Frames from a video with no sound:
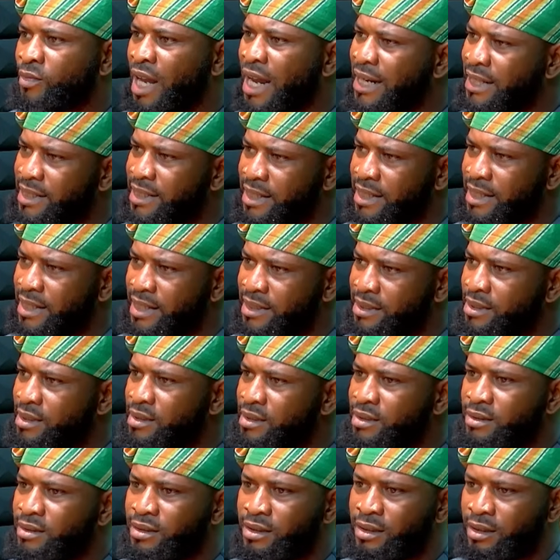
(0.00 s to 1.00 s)
And they did
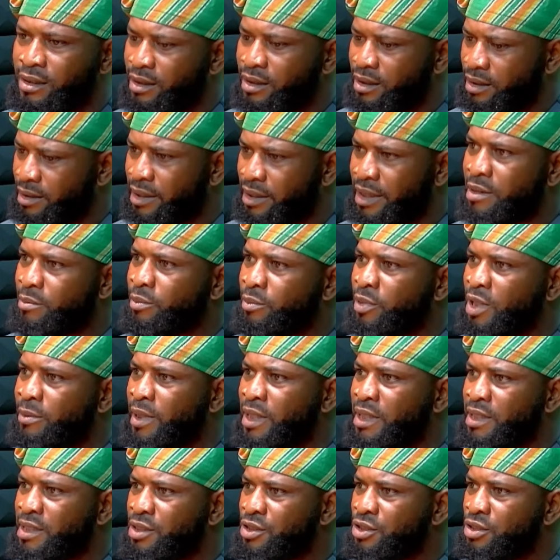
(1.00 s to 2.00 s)
the
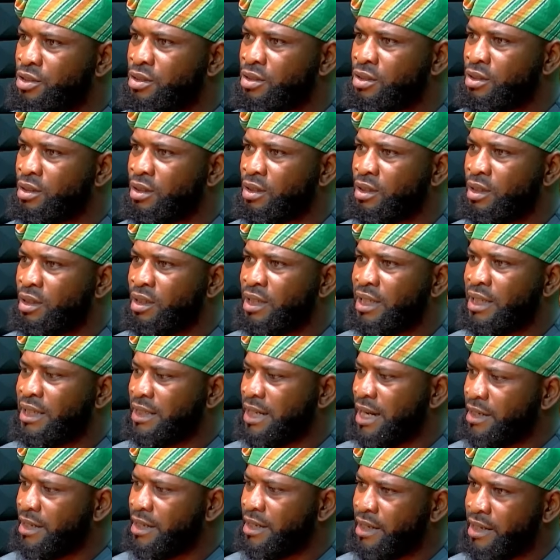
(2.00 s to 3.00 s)
implementation.
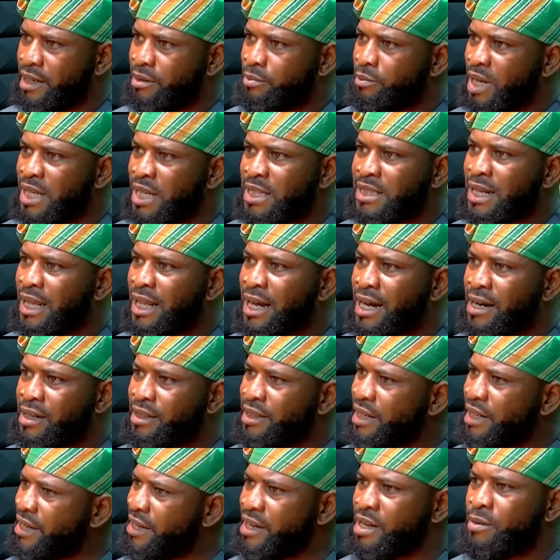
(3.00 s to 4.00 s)
Then in May salary,
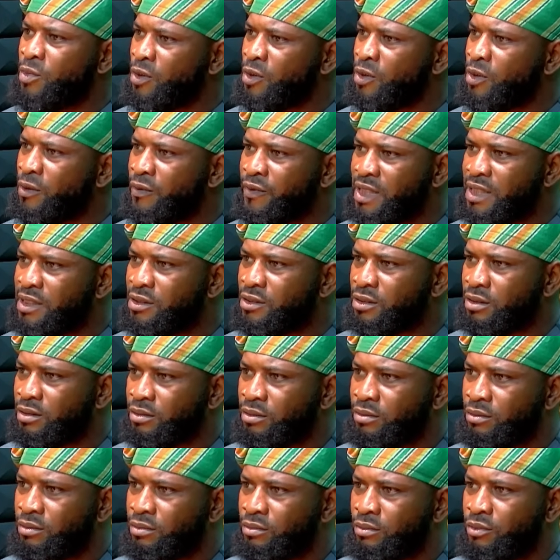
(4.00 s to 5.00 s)
they removed it.
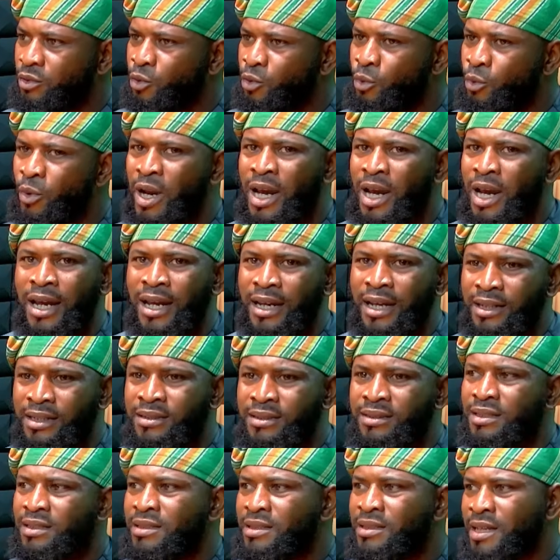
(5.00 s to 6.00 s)
Where is
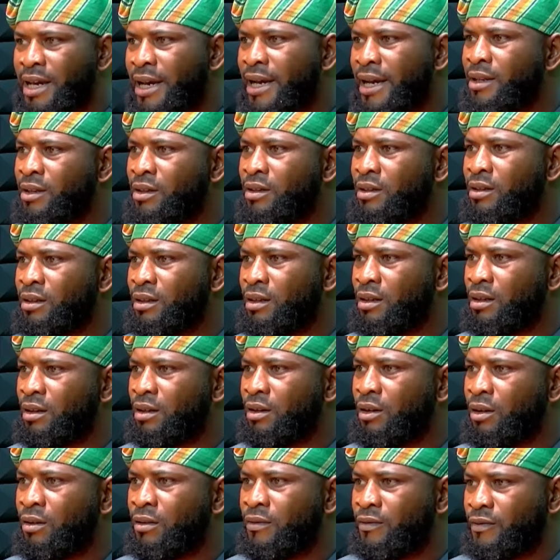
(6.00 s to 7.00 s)
this head
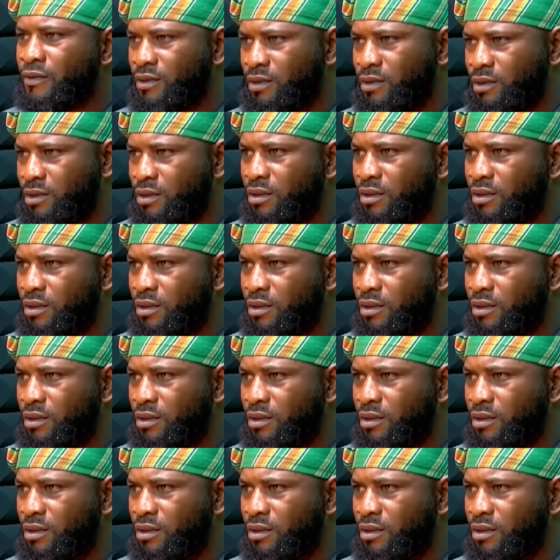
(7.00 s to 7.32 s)
of